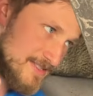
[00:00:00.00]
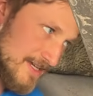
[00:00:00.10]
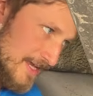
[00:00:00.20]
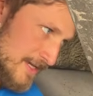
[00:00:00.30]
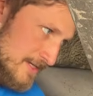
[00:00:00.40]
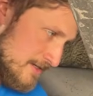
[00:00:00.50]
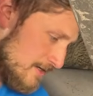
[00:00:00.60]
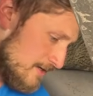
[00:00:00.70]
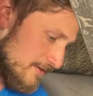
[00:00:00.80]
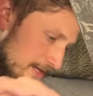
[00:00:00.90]
again,
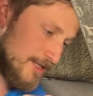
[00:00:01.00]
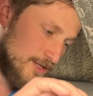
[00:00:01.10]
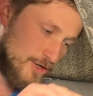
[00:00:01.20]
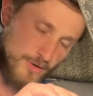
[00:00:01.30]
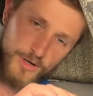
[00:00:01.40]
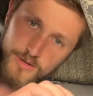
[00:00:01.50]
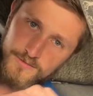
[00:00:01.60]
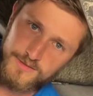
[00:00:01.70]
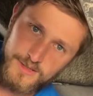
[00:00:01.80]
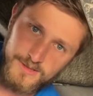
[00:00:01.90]
that lower
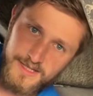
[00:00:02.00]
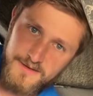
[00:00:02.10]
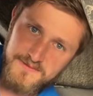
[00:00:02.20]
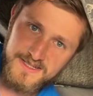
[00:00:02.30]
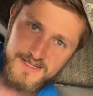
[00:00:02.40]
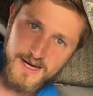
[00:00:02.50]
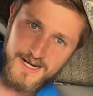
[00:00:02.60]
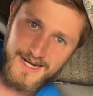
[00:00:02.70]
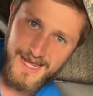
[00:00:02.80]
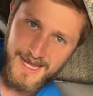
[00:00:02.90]
overload leaf does not
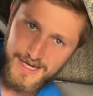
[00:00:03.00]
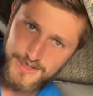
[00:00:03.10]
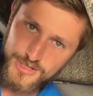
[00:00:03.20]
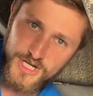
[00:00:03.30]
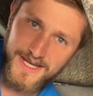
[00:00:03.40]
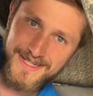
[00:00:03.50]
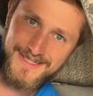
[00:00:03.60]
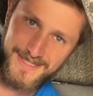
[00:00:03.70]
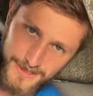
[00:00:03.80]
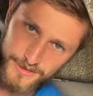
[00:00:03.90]
engage
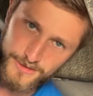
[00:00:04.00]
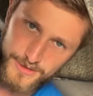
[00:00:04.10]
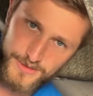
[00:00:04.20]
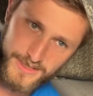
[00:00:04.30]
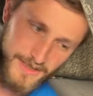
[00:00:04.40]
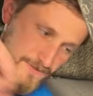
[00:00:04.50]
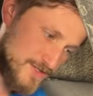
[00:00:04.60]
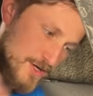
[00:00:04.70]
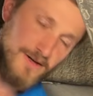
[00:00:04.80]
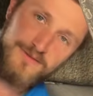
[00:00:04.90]
until your leaves
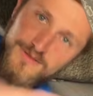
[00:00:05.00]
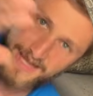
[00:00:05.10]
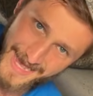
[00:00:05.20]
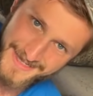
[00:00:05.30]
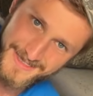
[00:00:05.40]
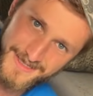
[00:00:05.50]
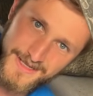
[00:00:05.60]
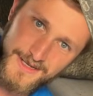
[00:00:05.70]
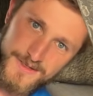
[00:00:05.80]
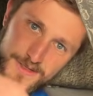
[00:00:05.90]
are flat.
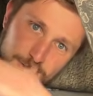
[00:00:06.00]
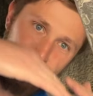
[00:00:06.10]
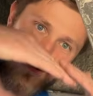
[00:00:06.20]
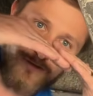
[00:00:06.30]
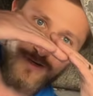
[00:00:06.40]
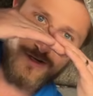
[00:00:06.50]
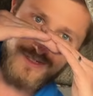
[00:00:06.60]
So you're